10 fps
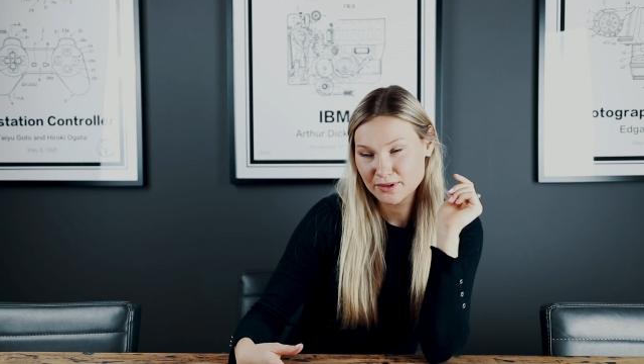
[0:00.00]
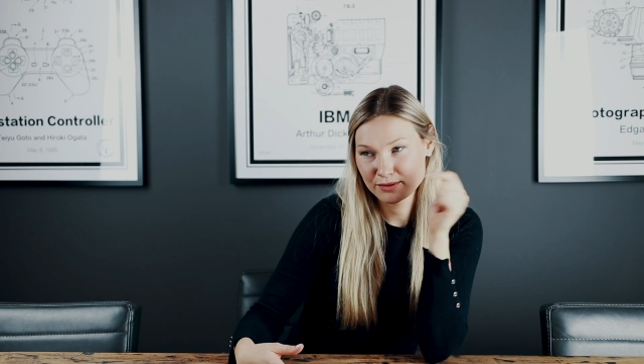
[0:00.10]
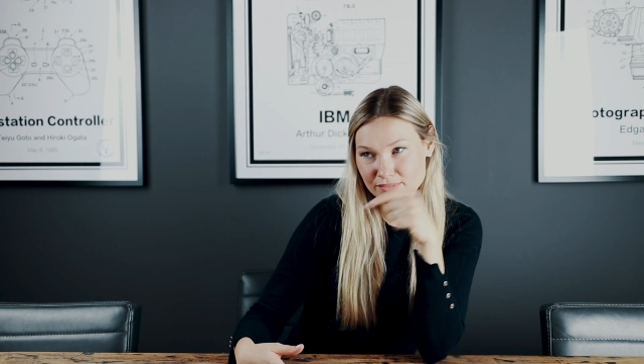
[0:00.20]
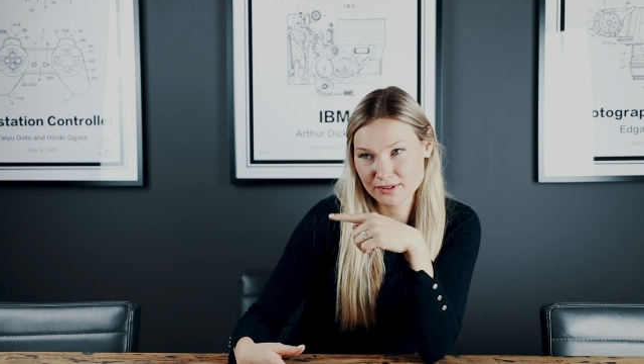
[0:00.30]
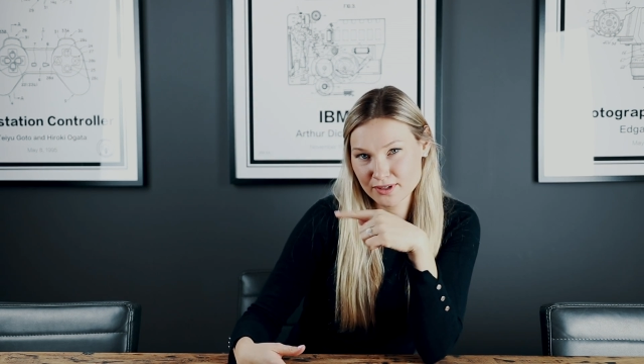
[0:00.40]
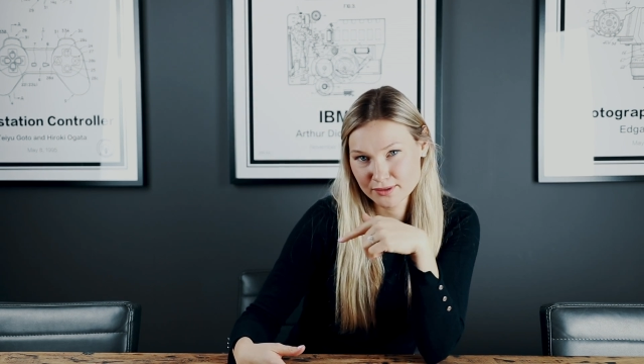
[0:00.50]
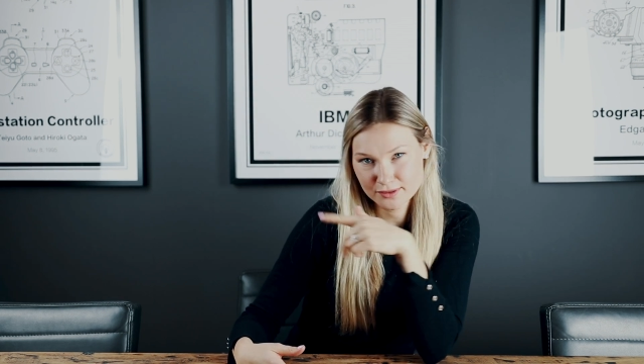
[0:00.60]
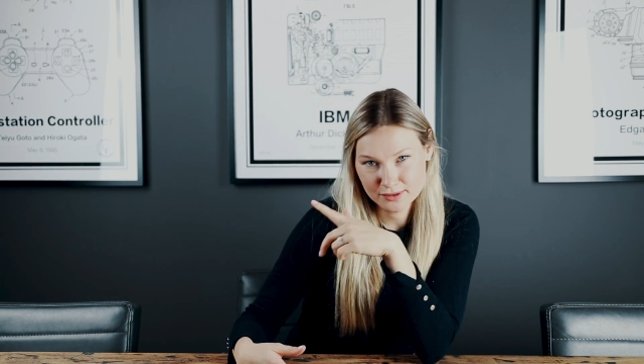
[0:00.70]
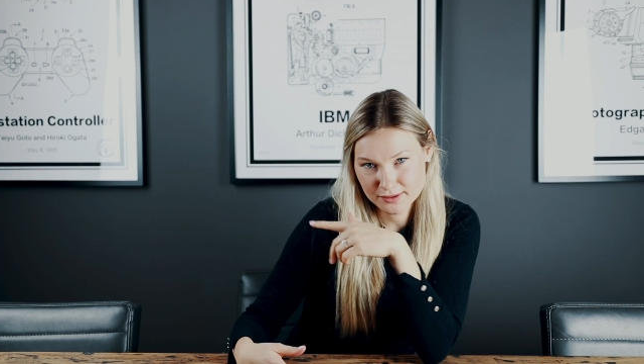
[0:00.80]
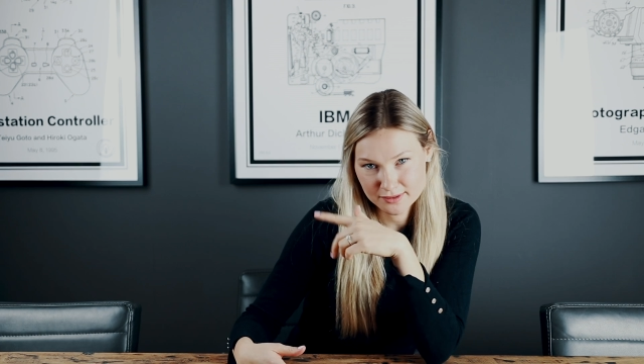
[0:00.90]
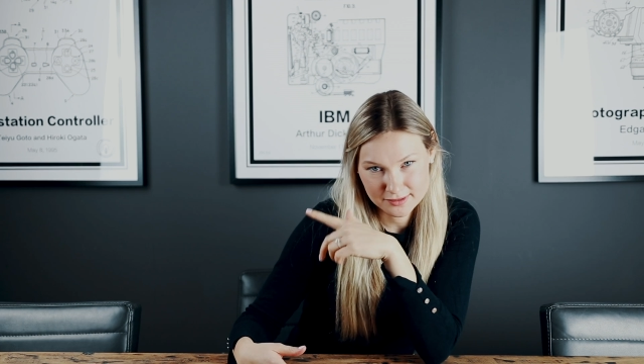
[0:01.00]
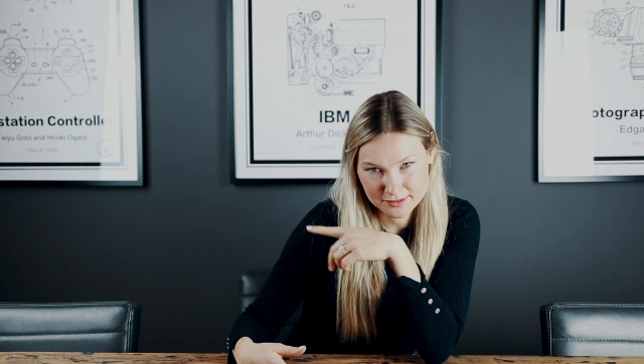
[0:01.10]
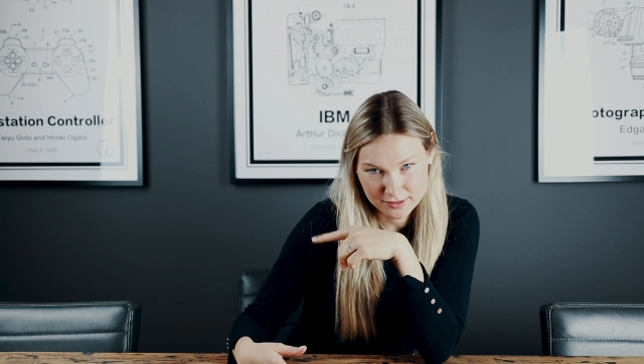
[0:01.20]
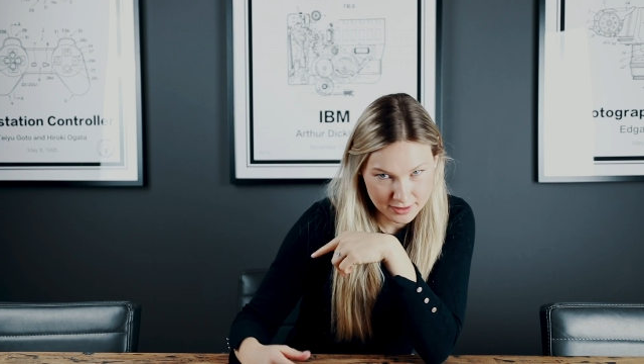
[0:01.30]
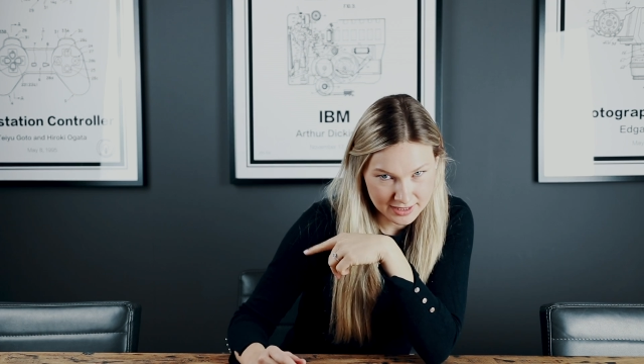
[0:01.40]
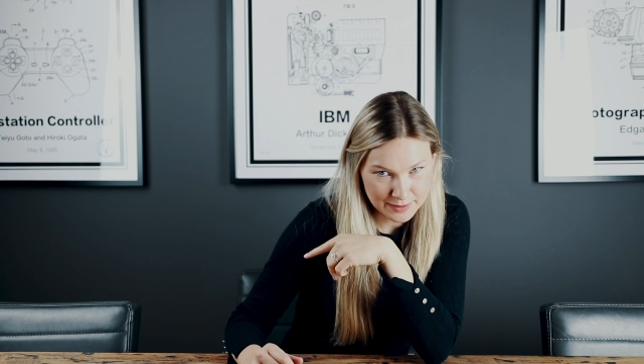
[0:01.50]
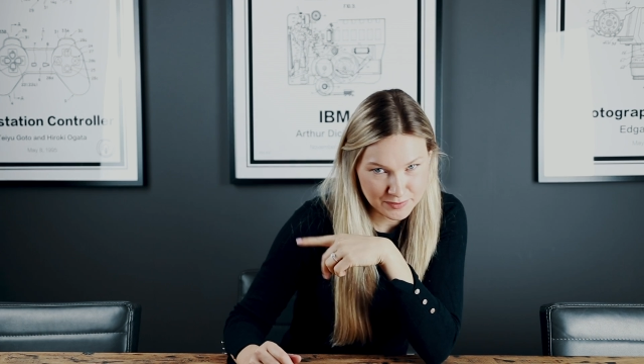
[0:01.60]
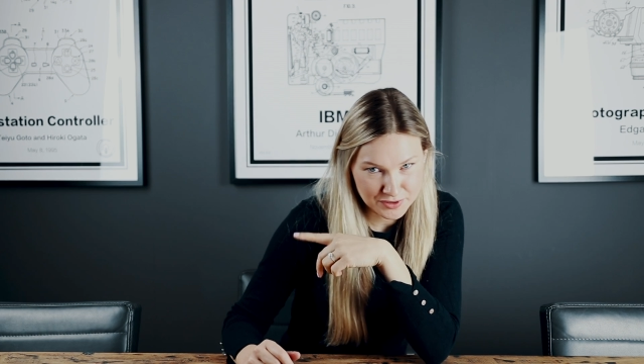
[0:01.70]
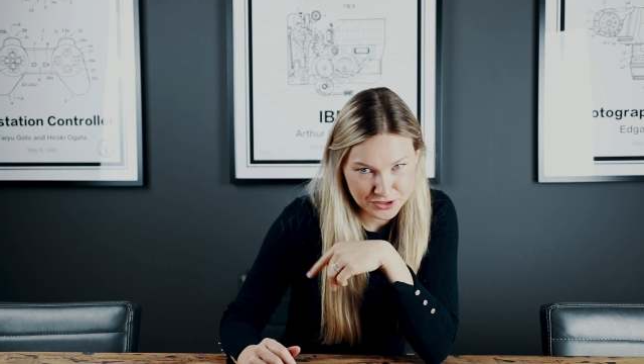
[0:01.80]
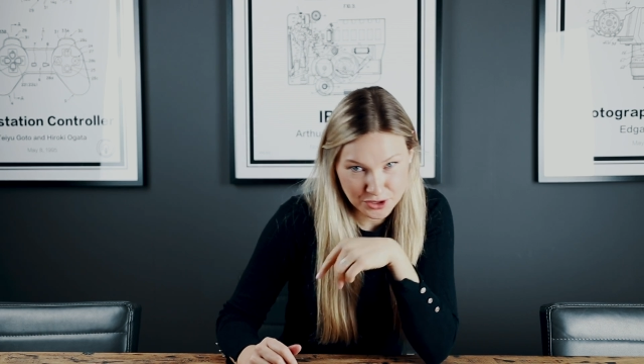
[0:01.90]
You should go to
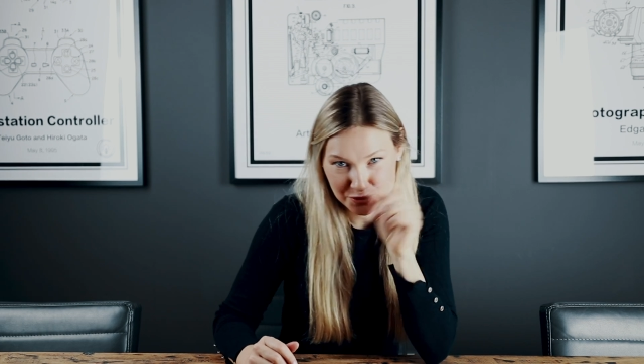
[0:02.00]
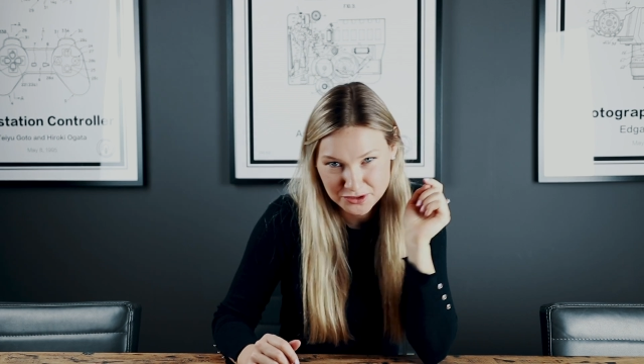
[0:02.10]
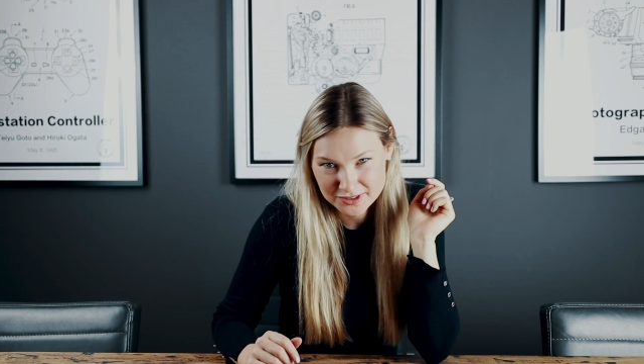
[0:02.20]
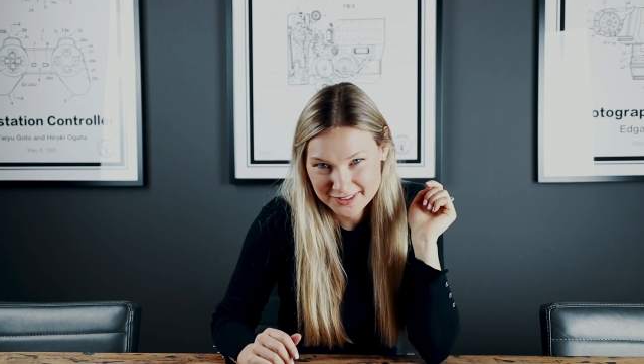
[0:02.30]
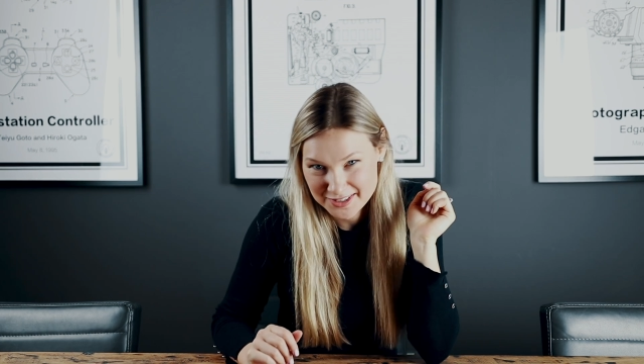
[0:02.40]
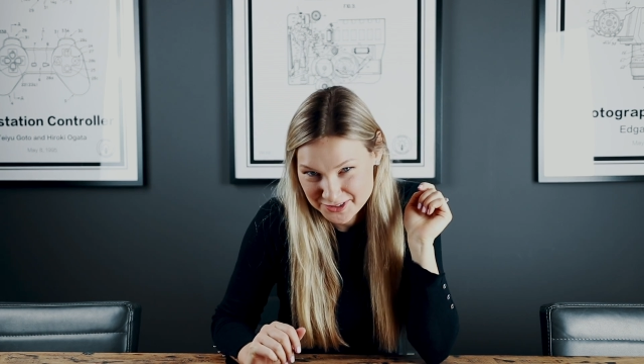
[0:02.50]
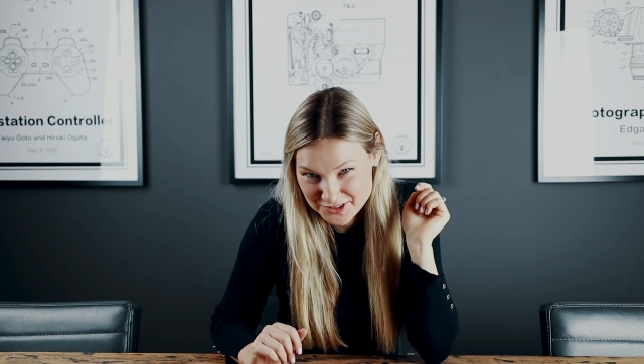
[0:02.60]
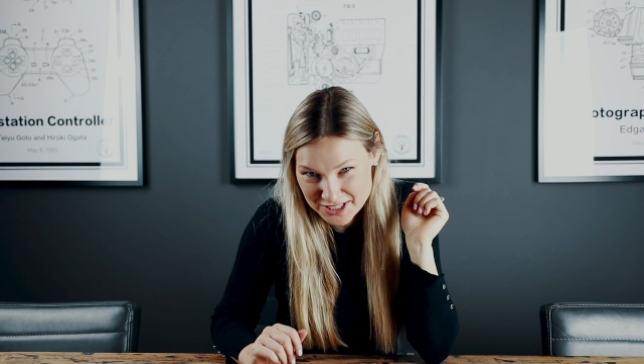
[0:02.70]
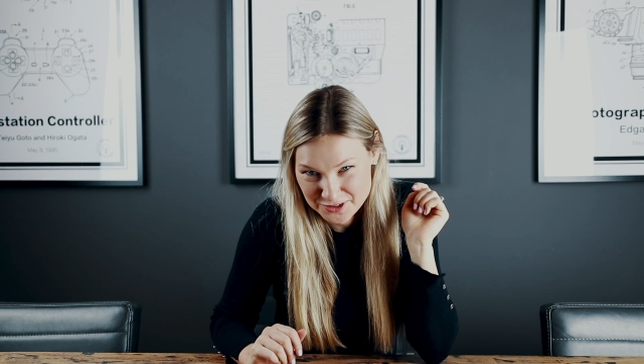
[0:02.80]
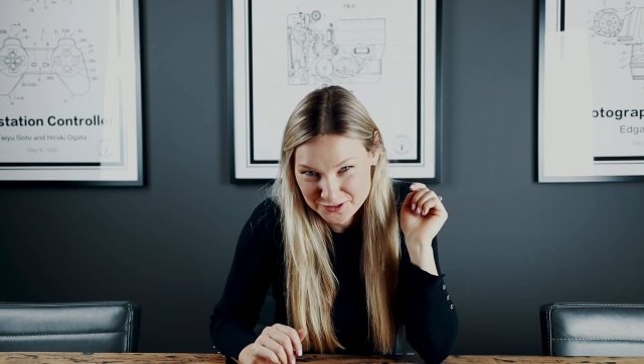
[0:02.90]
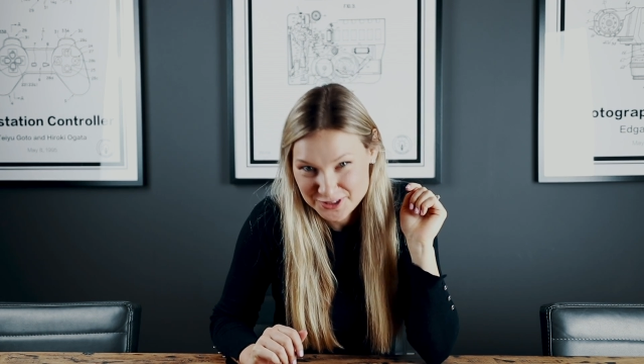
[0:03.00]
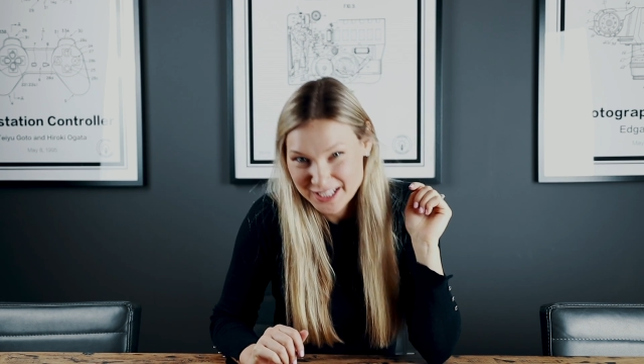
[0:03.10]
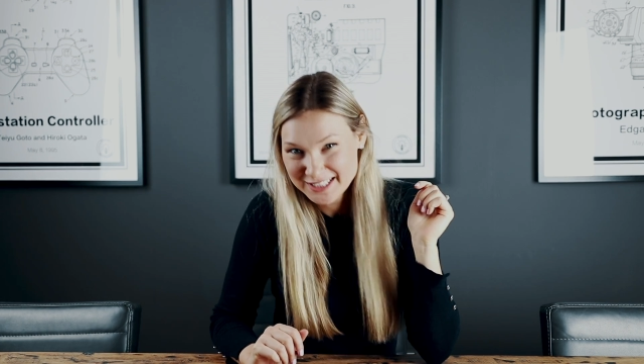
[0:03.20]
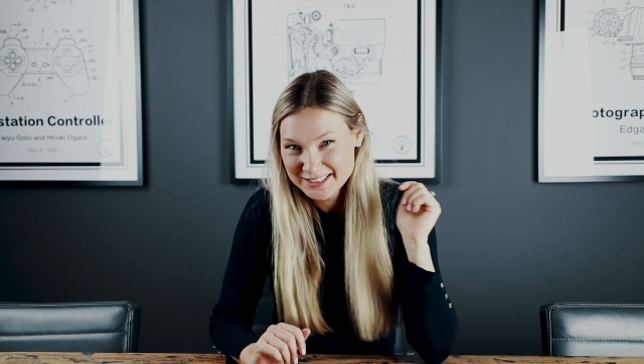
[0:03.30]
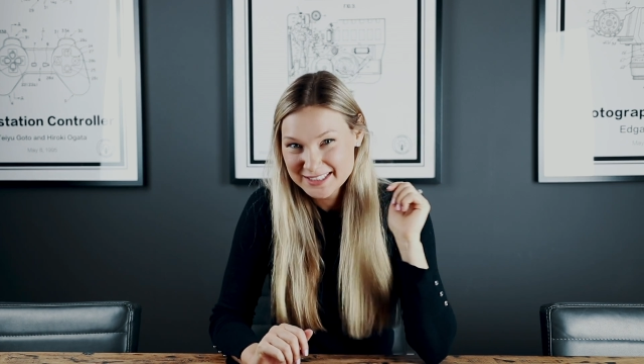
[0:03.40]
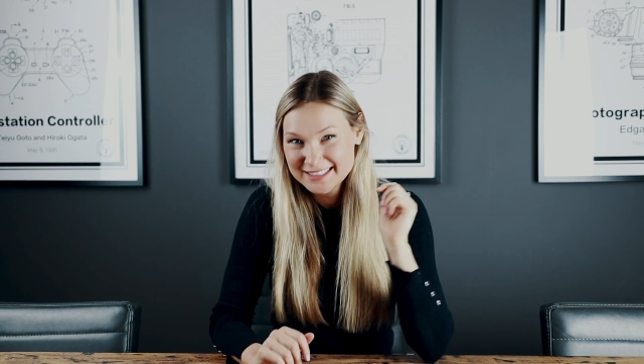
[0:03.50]
Captain Joe's channel for that.